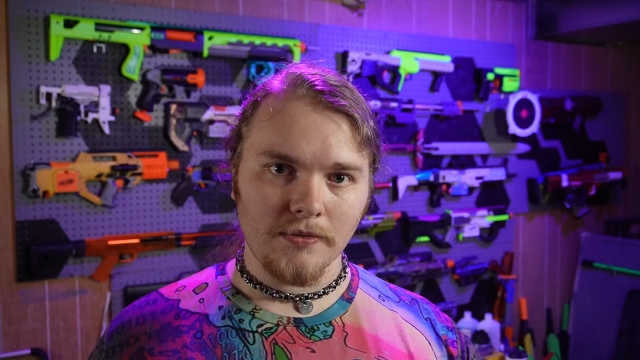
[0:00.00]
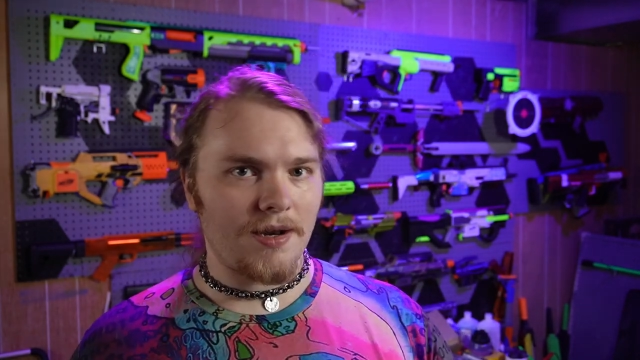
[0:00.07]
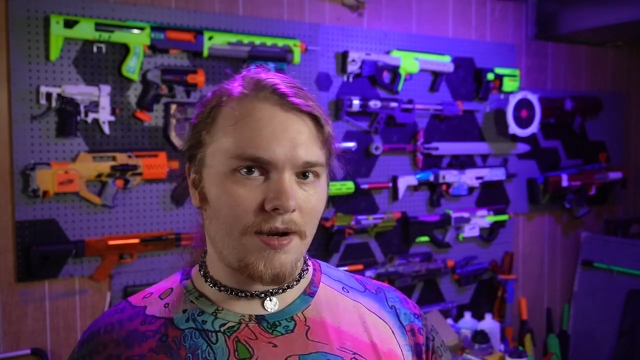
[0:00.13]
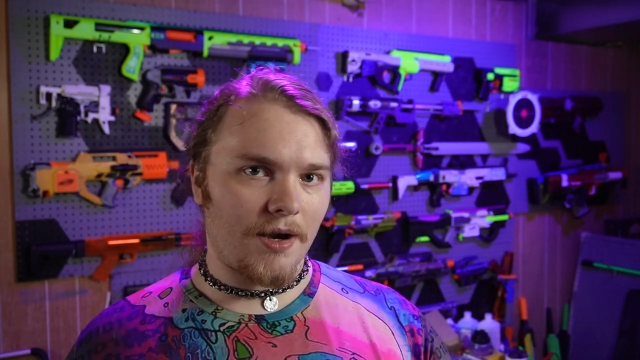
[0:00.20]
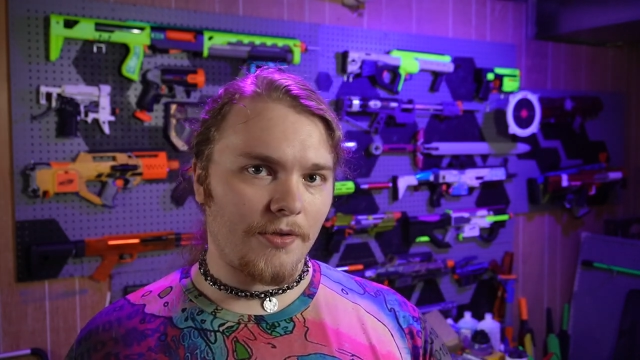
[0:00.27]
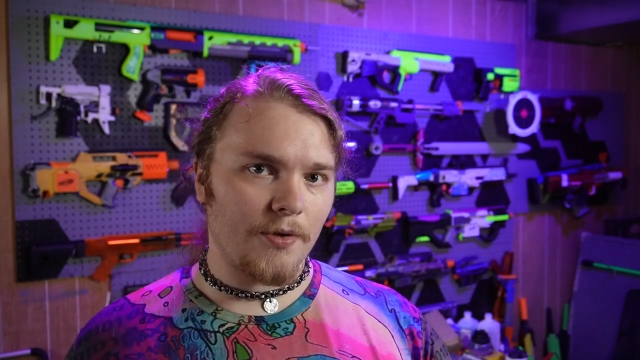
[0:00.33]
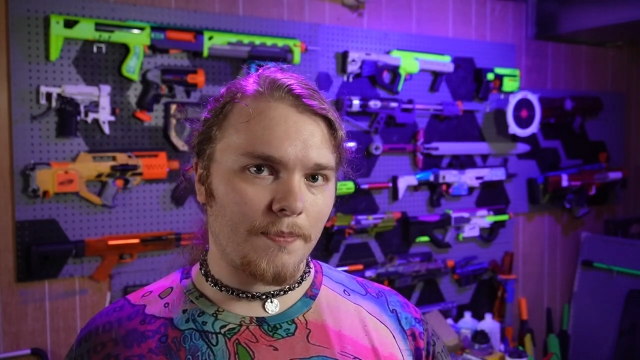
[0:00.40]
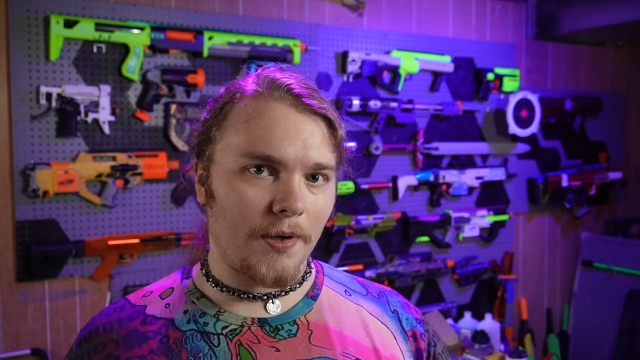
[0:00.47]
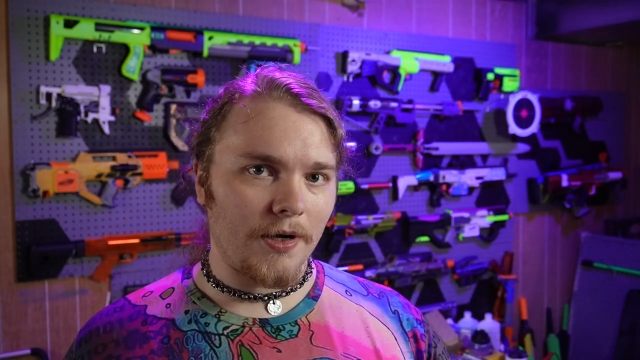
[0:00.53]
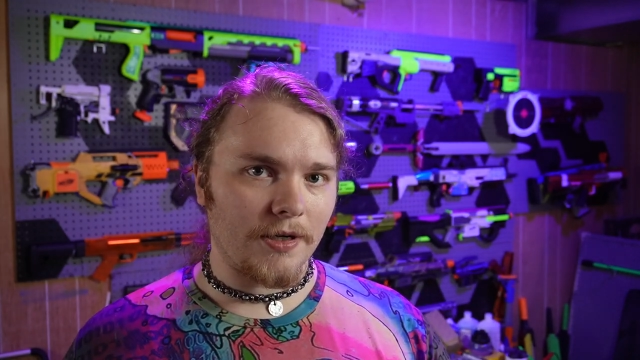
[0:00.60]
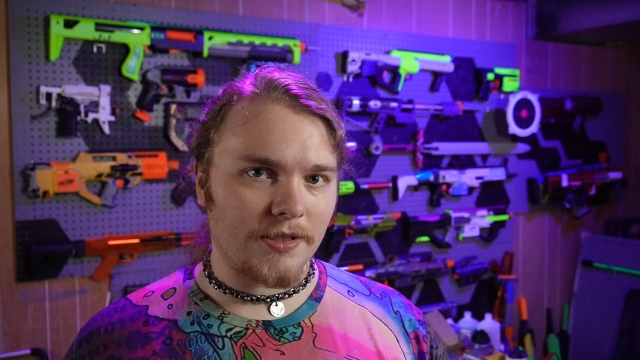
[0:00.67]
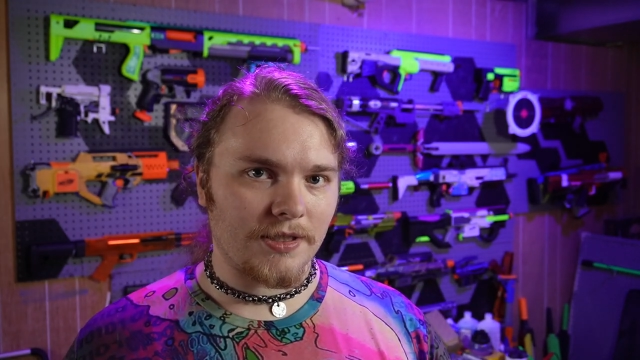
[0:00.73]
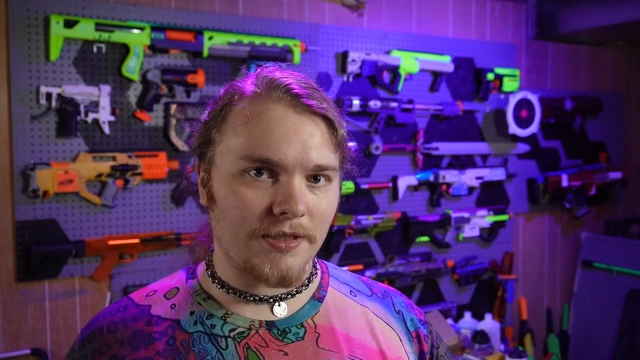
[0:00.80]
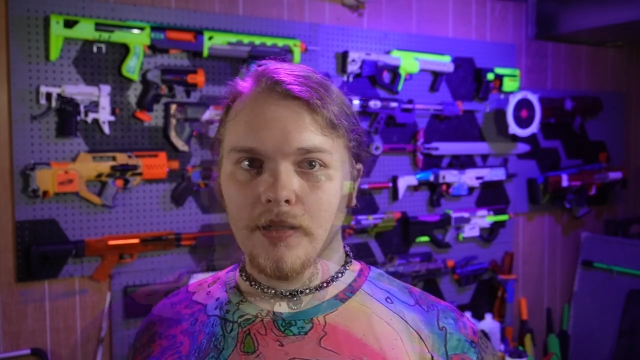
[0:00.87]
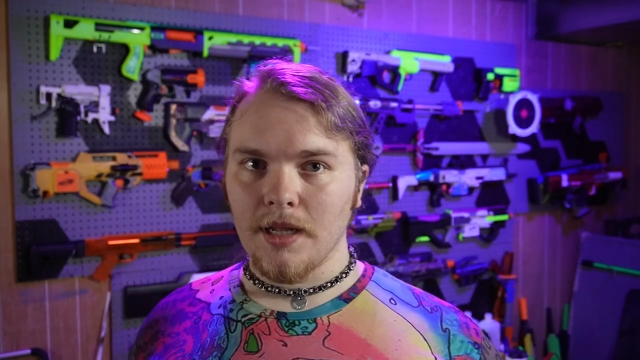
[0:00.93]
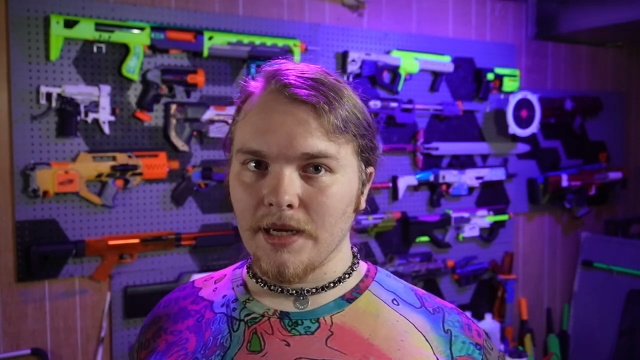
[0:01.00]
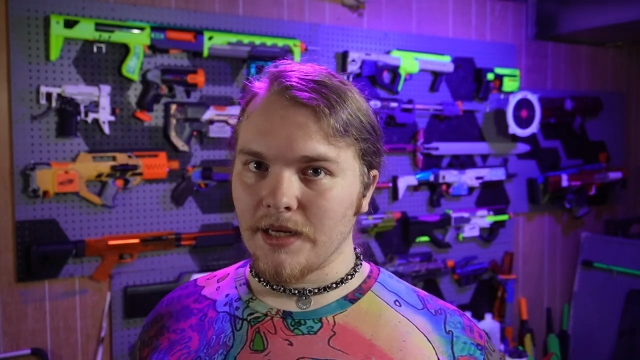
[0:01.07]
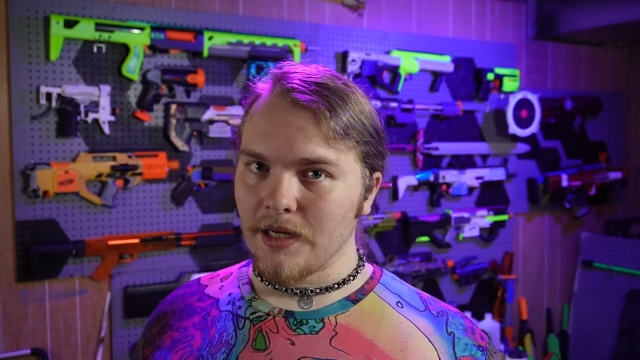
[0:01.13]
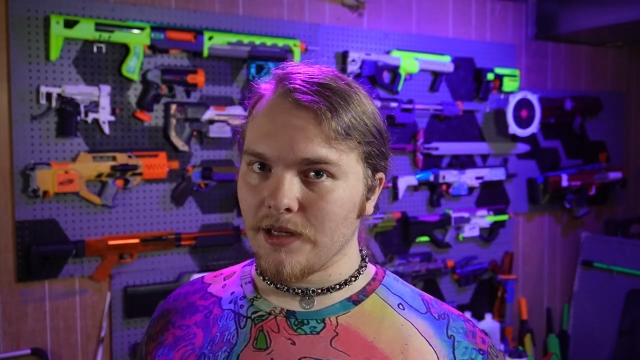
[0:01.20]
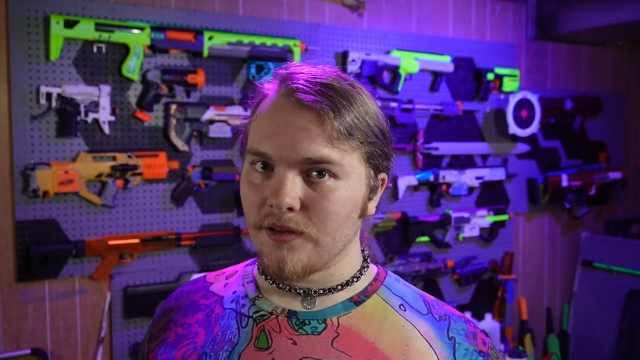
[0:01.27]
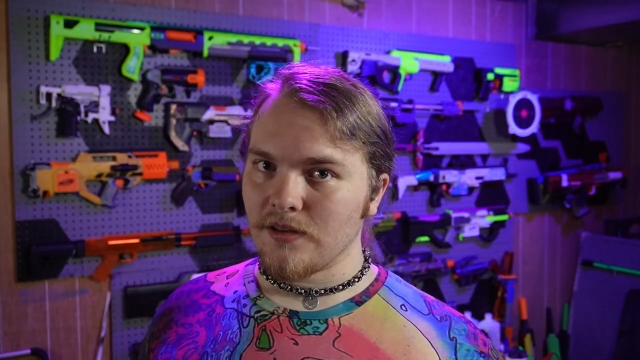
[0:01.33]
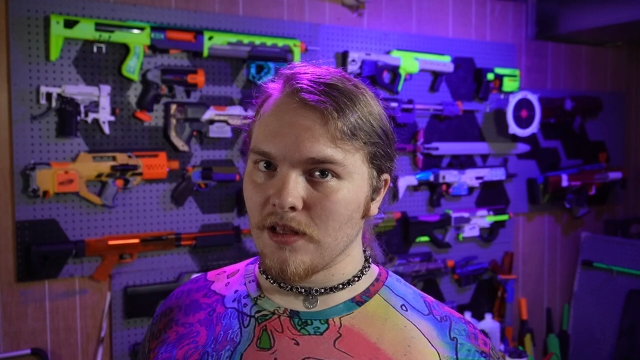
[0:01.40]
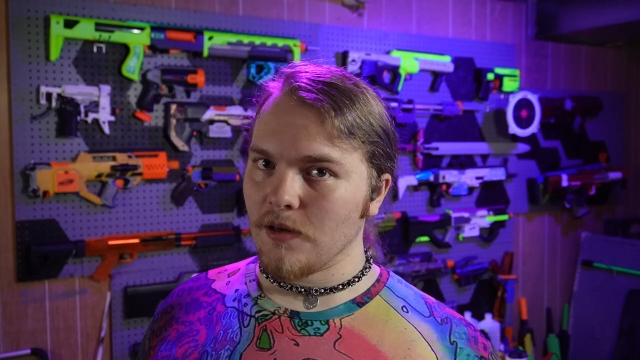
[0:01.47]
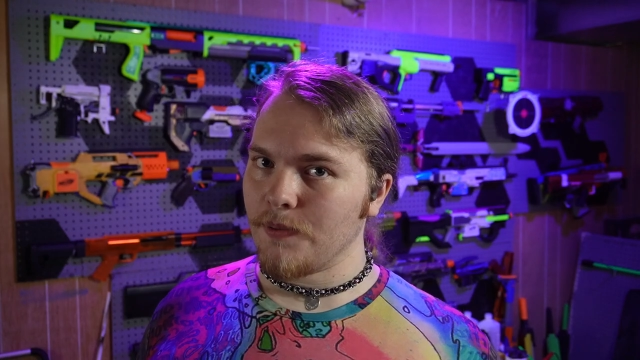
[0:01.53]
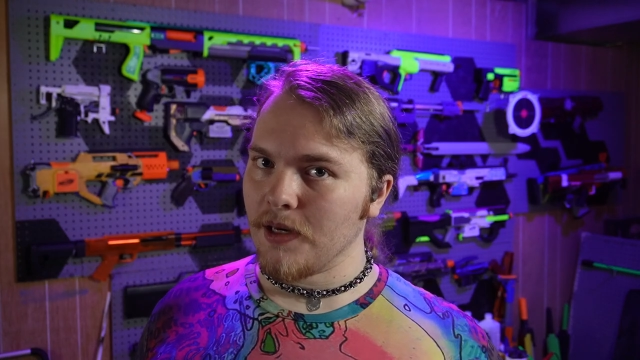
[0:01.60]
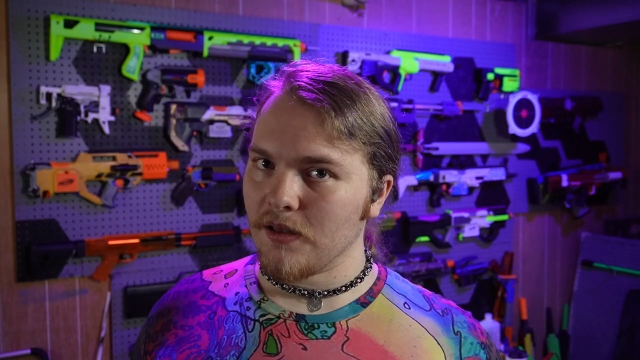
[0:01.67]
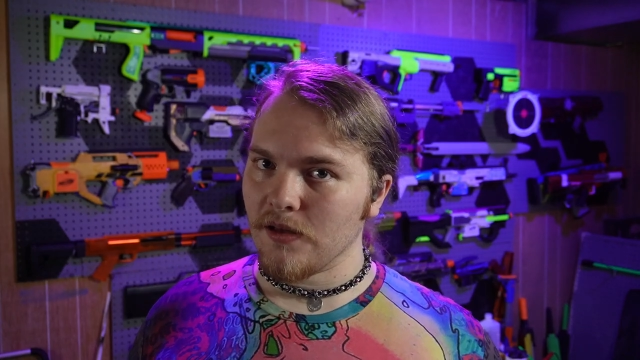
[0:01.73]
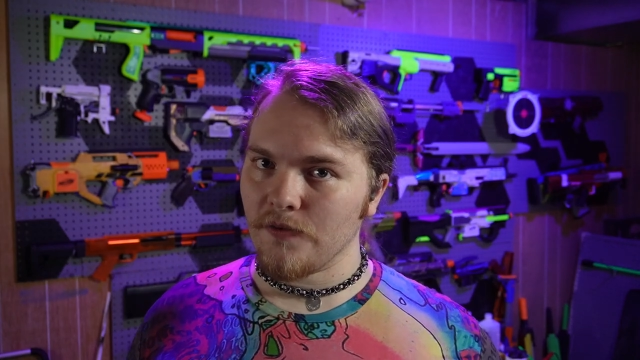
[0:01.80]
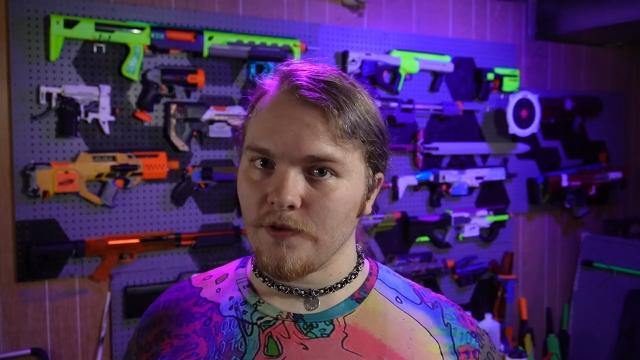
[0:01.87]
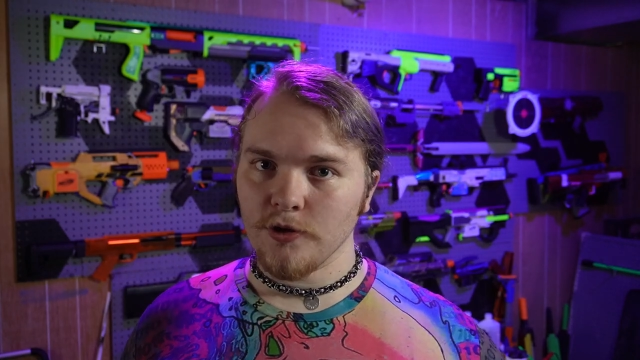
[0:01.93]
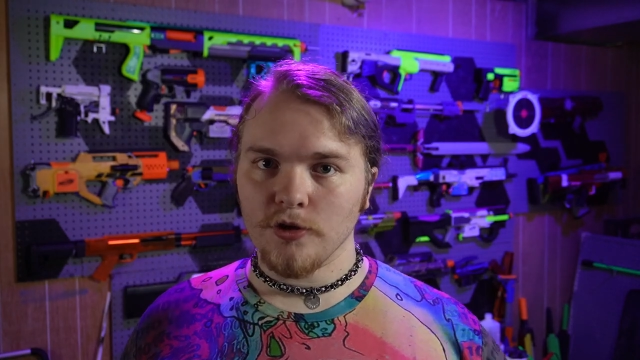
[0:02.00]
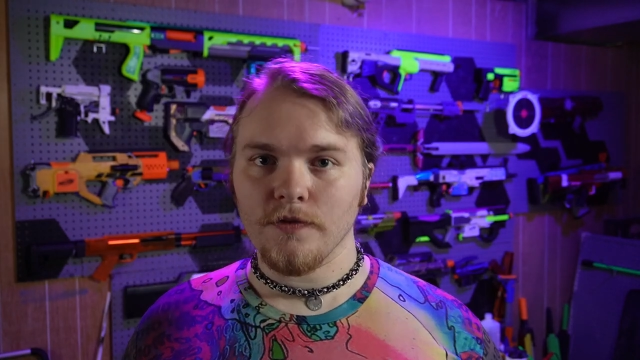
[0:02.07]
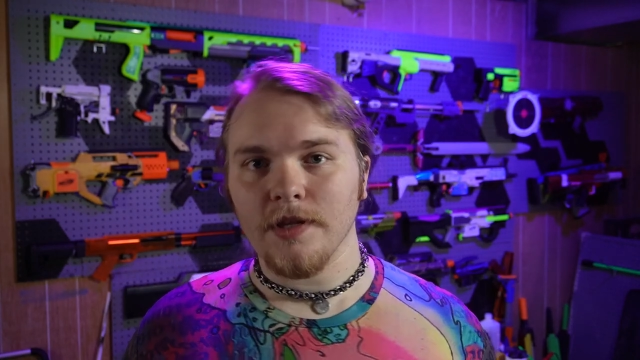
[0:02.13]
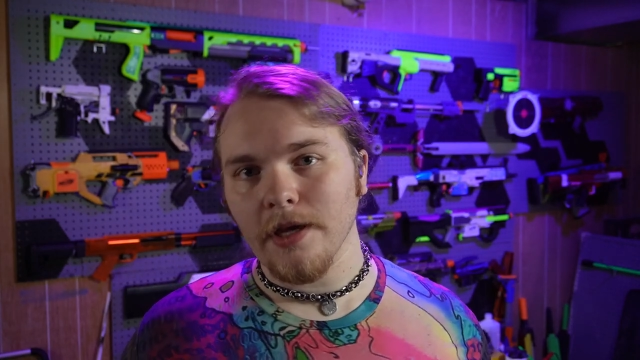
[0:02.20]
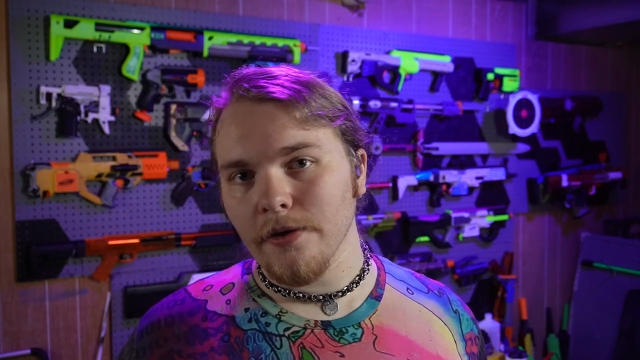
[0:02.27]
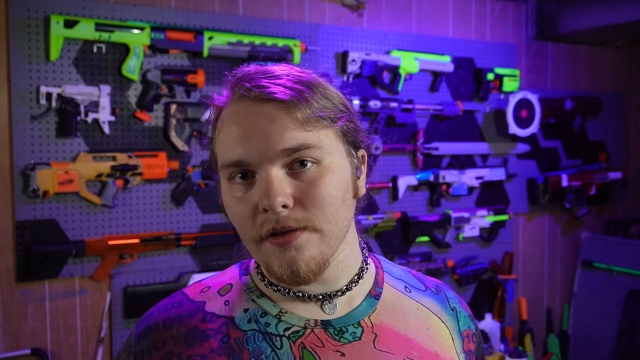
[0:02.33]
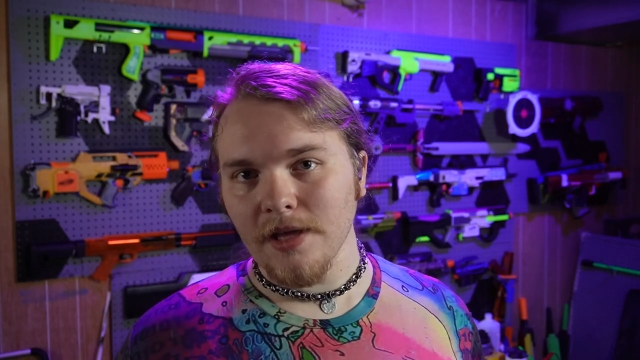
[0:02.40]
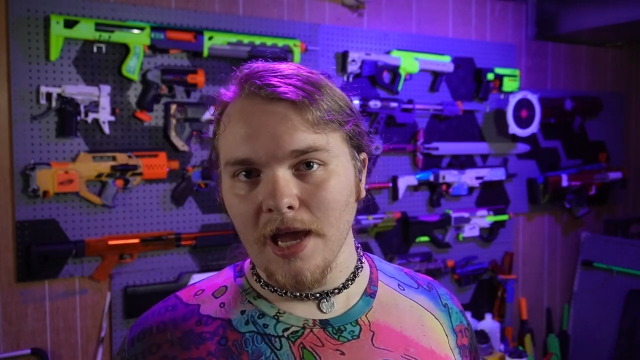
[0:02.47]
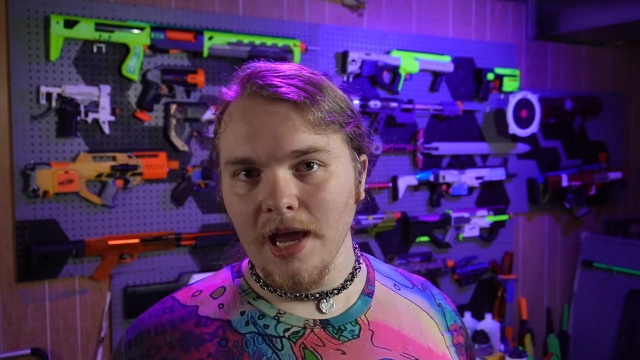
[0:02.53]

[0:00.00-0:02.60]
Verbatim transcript: and other perks, like getting sneak peeks at future videos